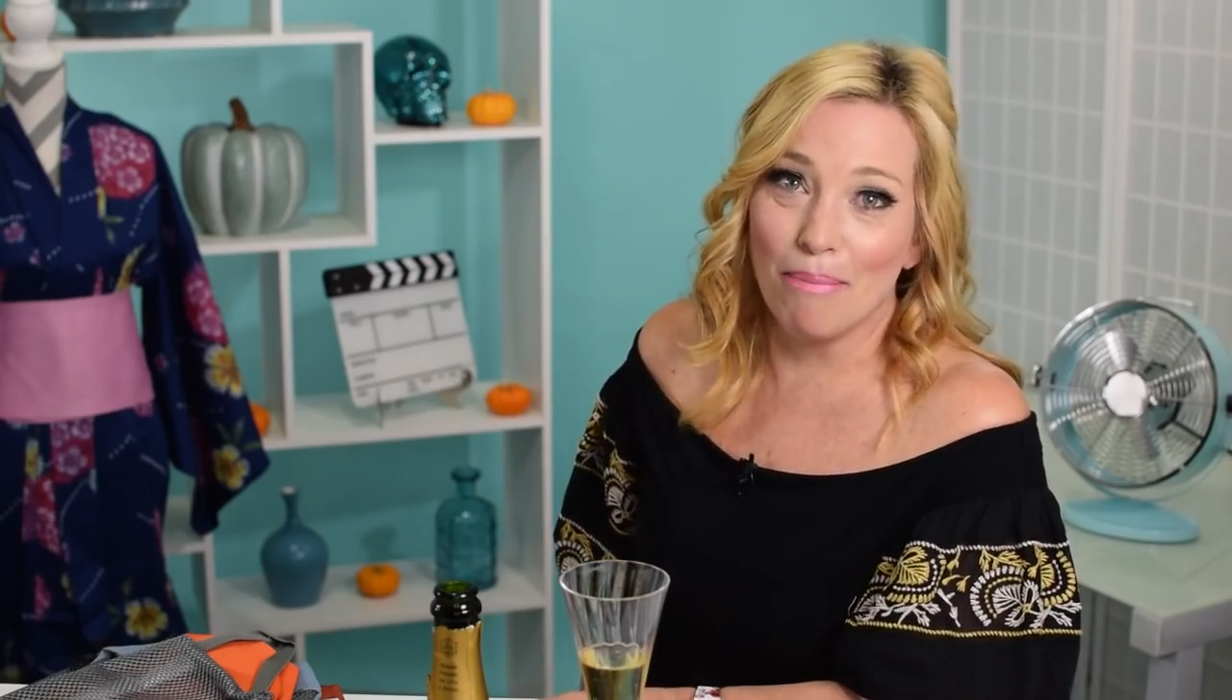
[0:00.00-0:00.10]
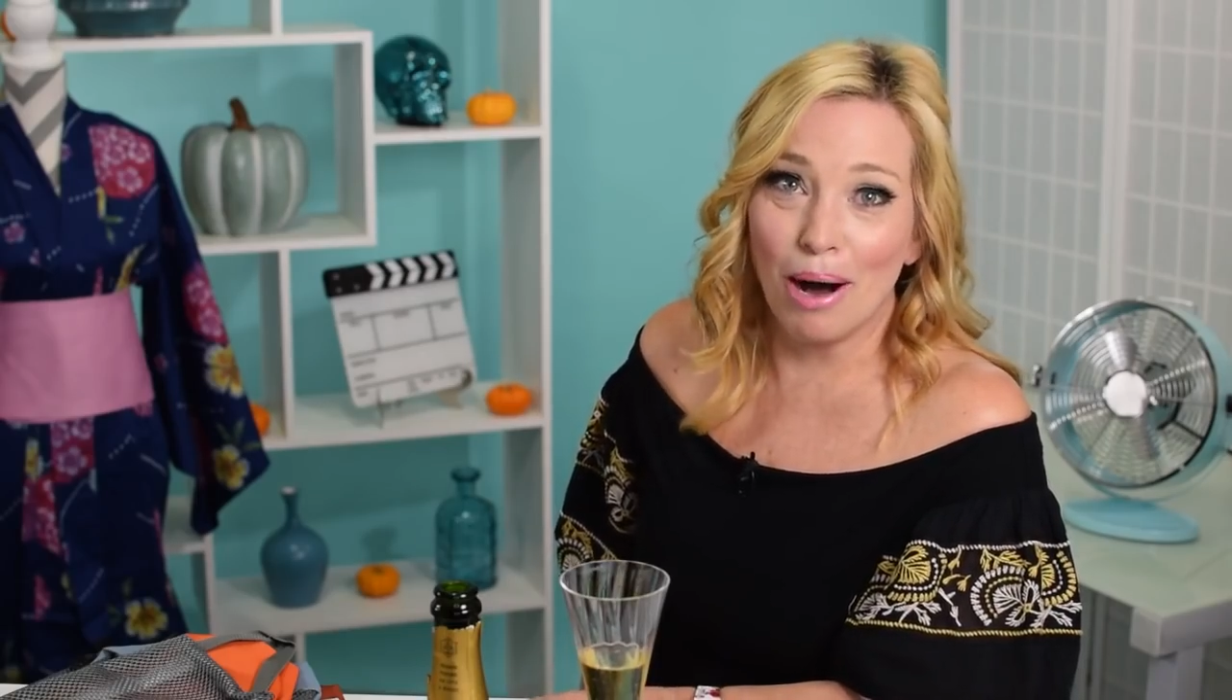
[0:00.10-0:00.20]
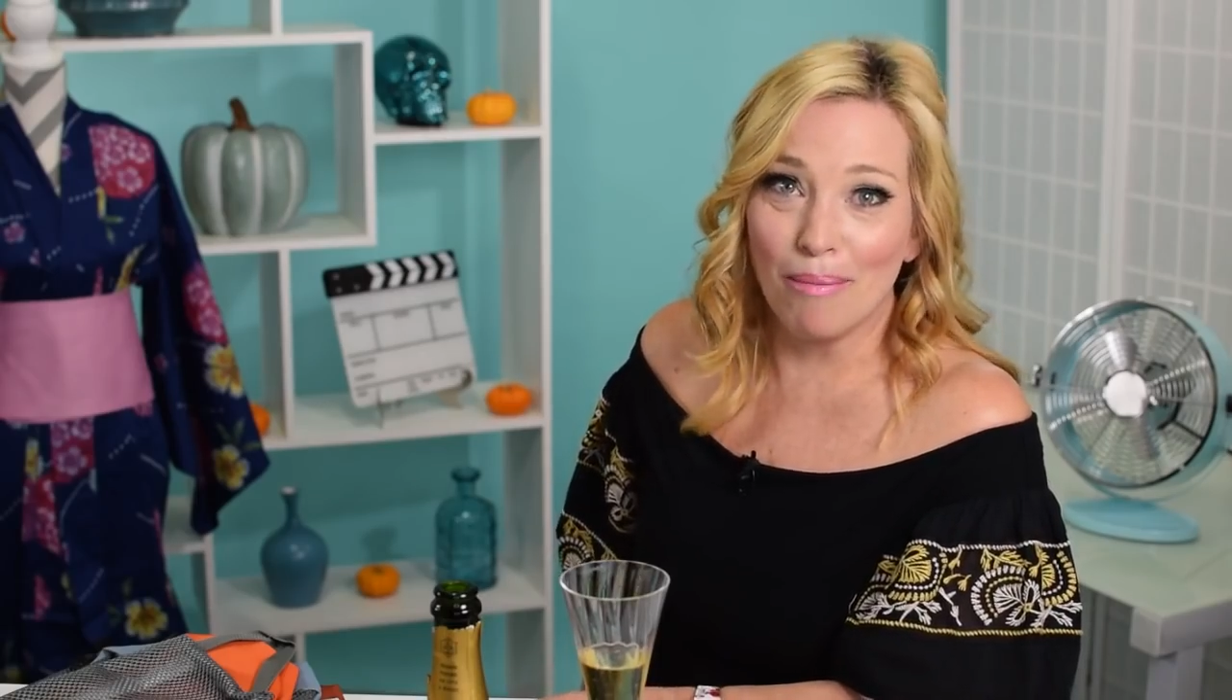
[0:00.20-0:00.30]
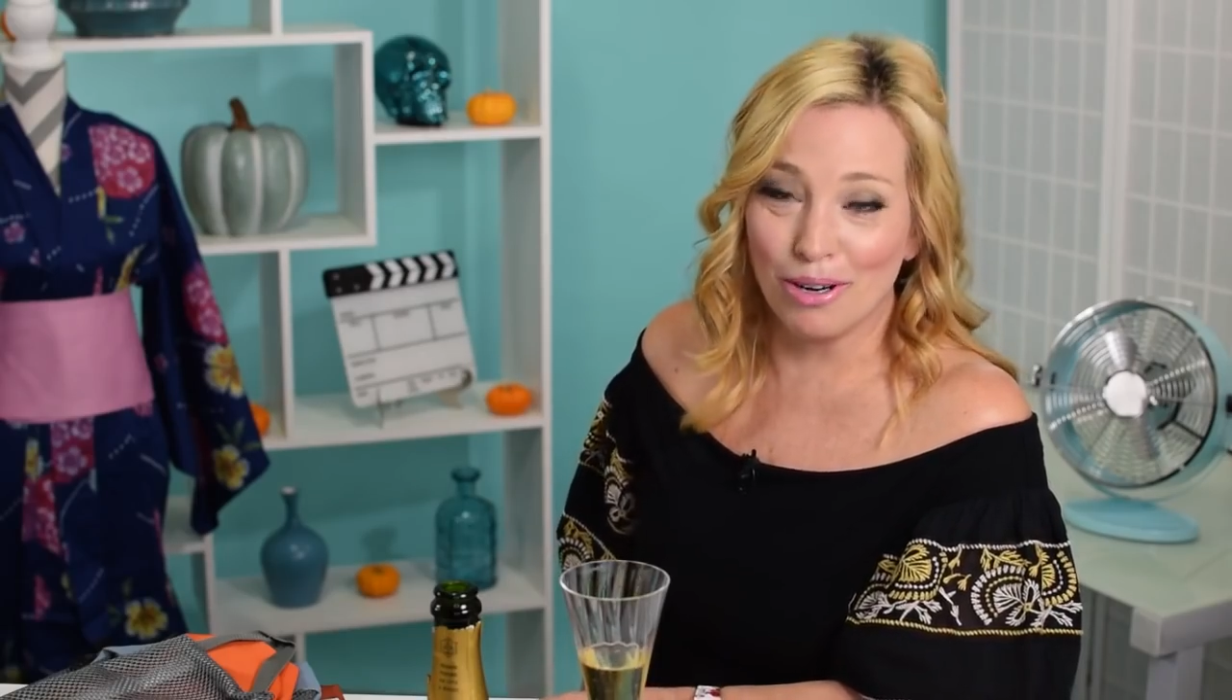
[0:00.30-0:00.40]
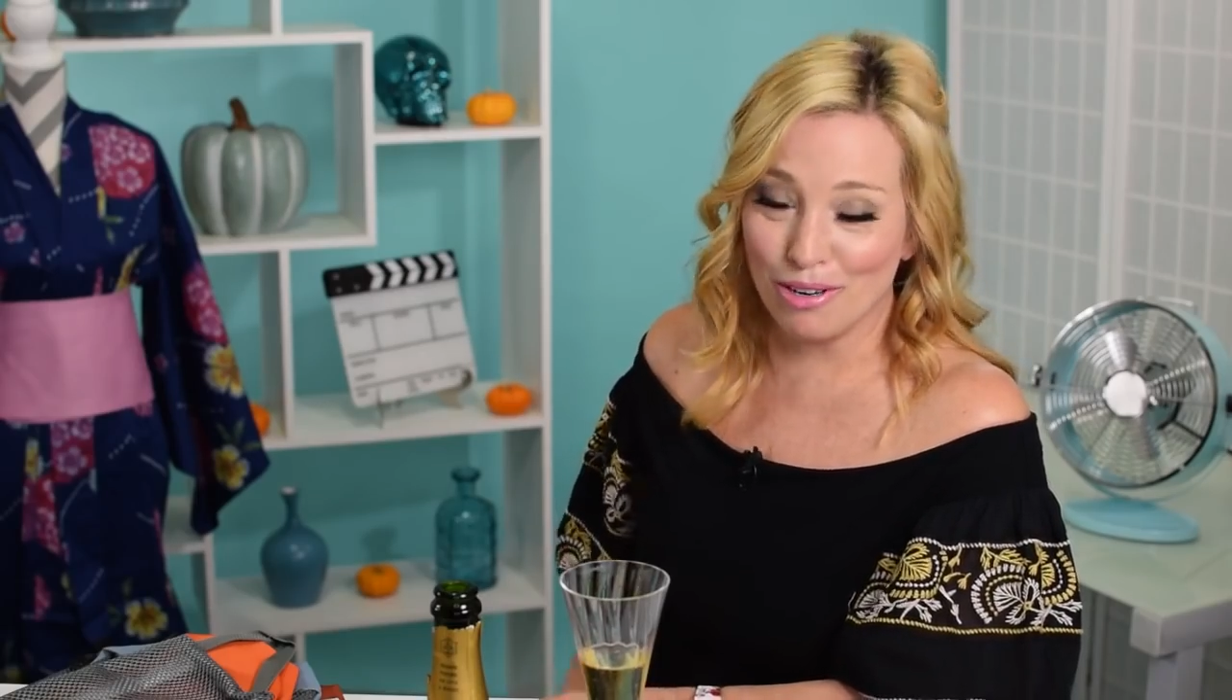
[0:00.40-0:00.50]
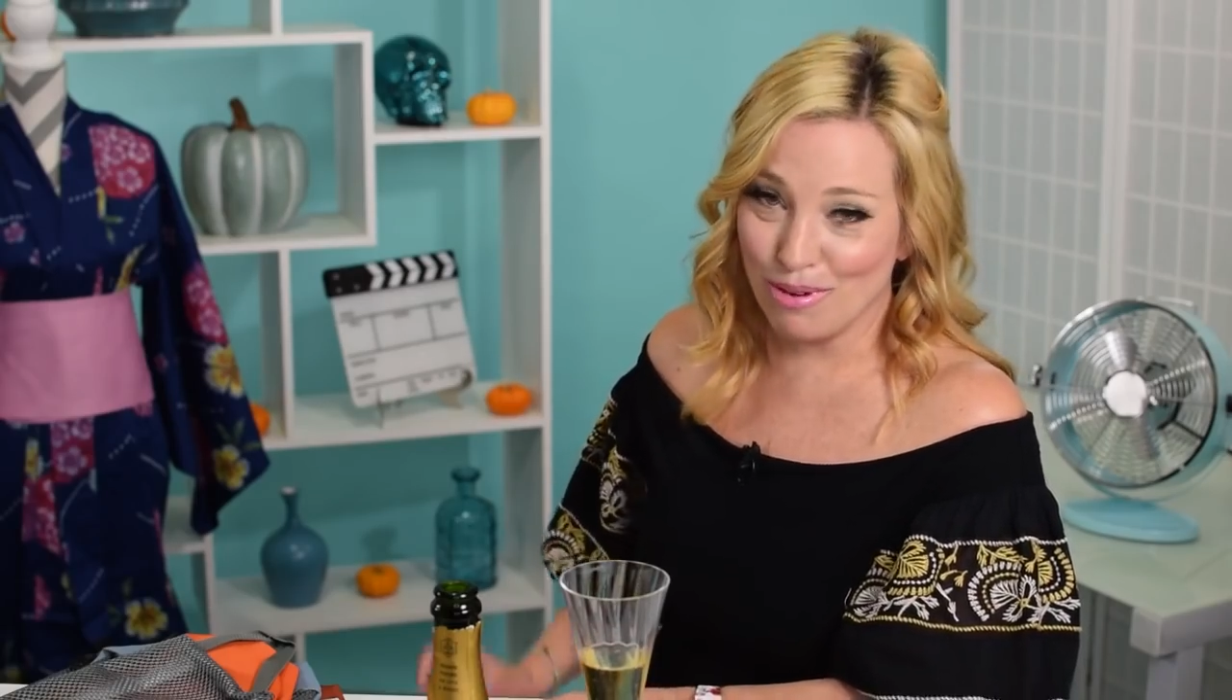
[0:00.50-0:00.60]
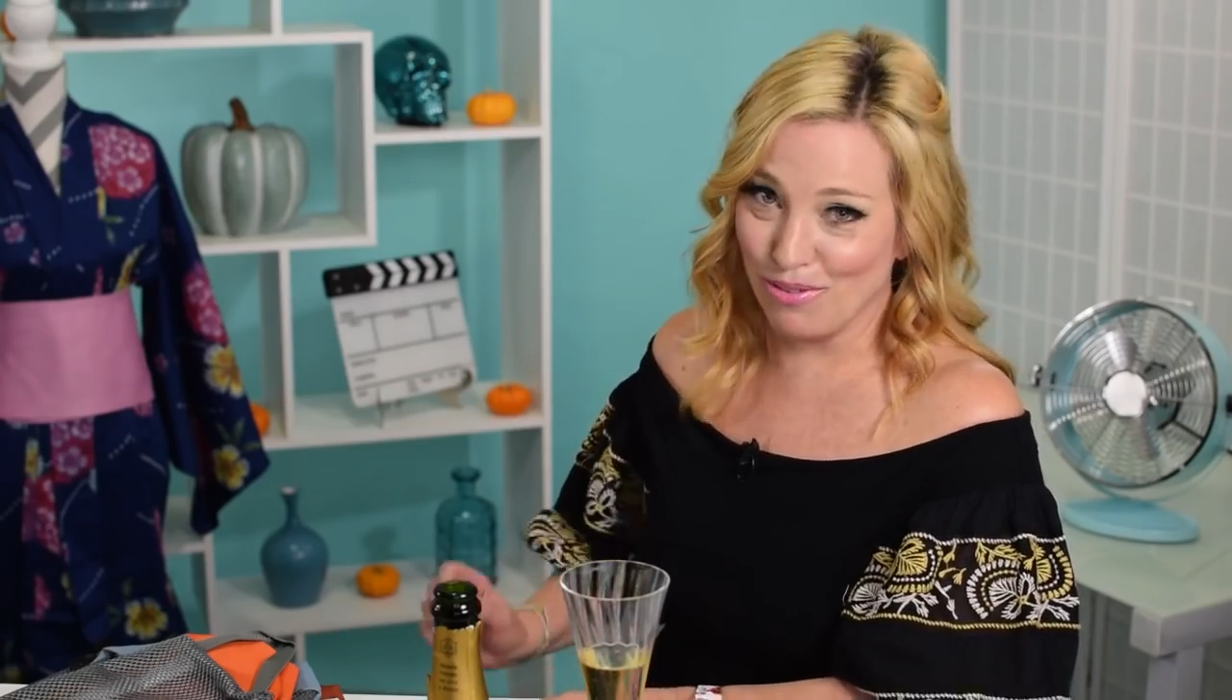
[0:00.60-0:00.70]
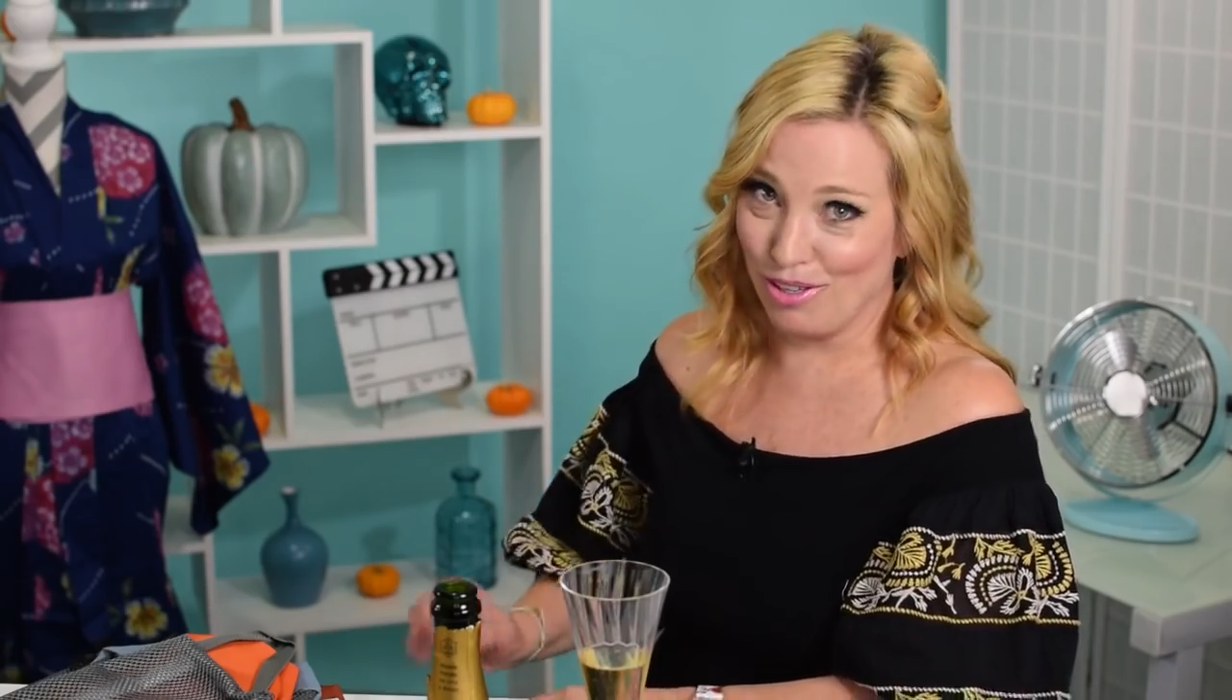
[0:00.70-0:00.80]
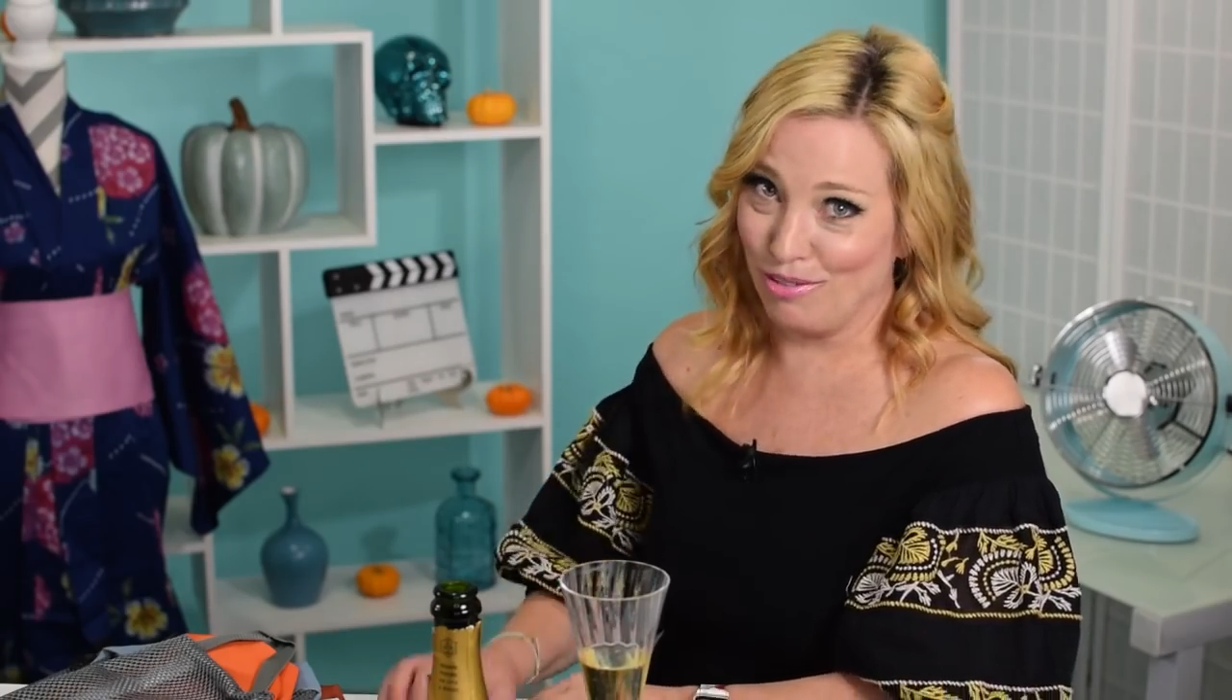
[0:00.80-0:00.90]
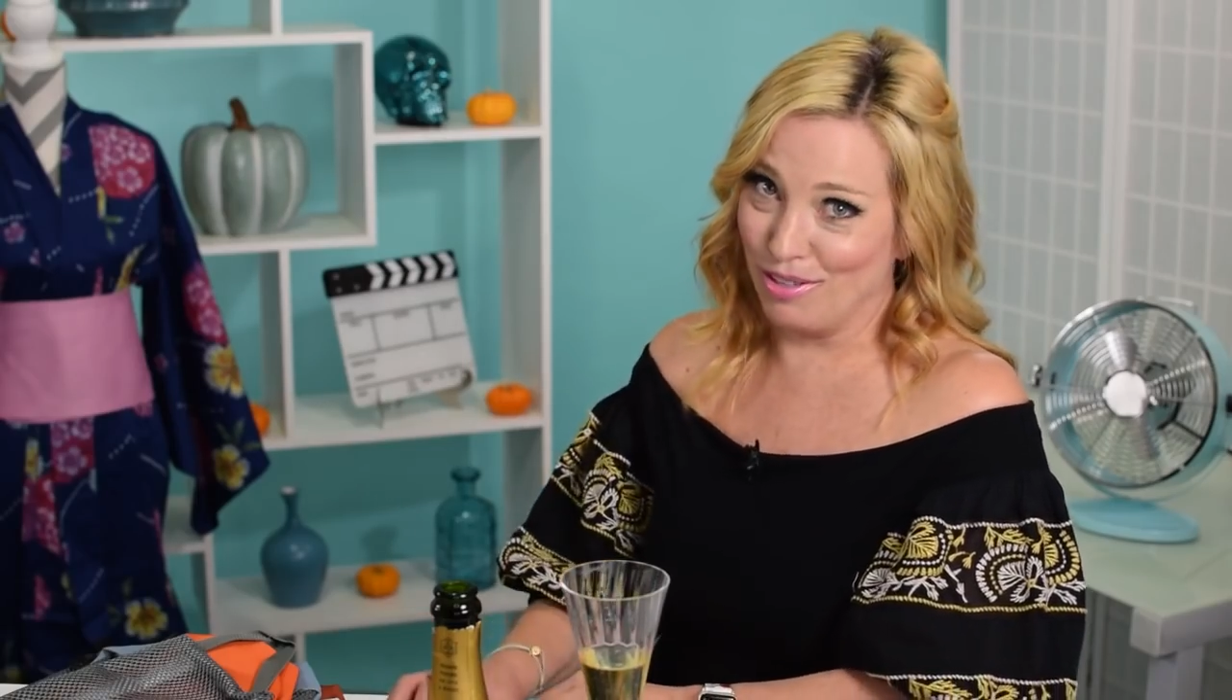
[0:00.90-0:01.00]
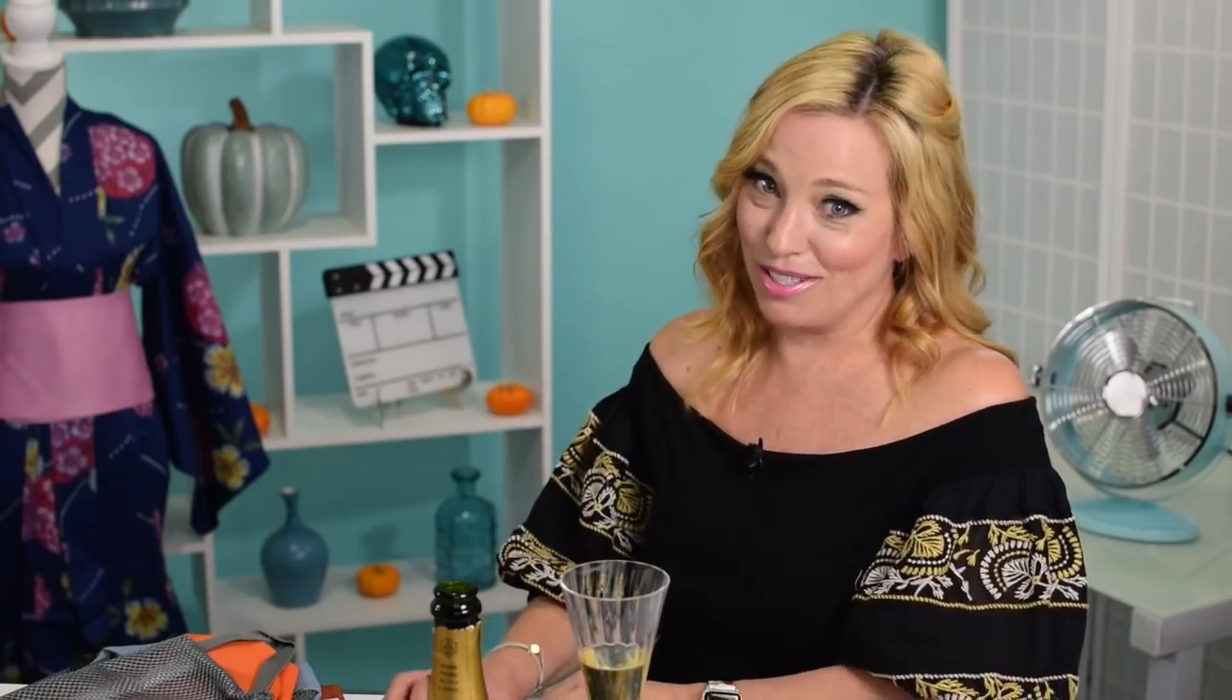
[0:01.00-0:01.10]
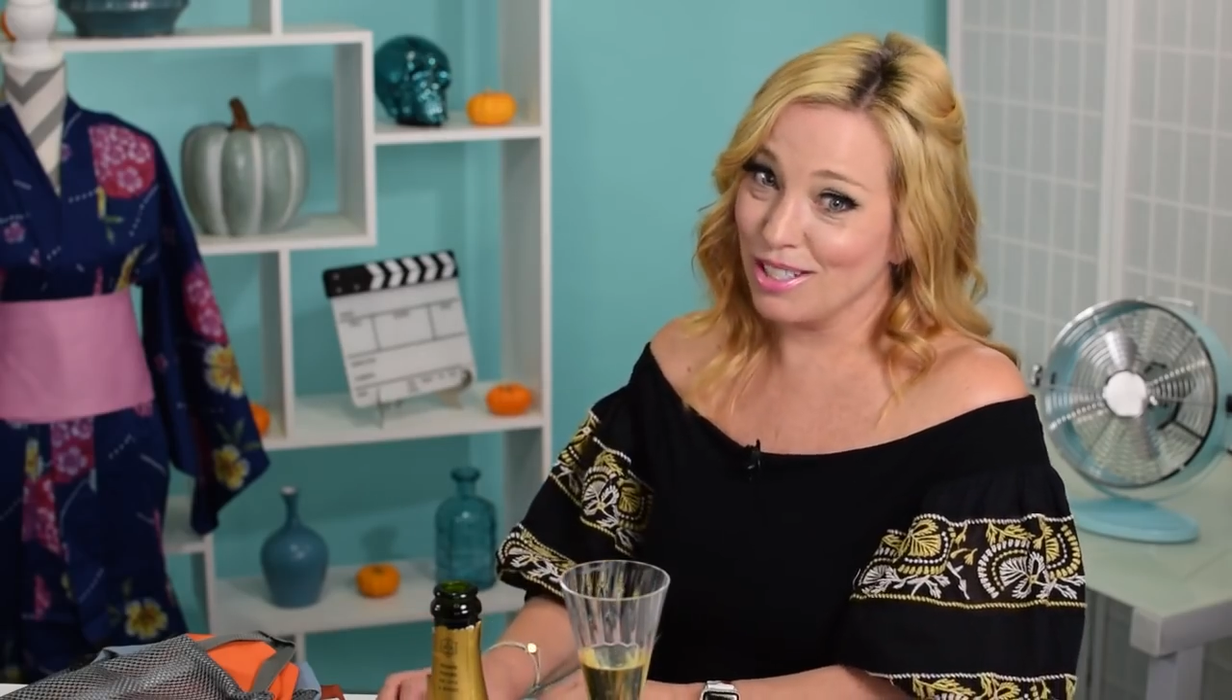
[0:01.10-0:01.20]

mom on her river cruise.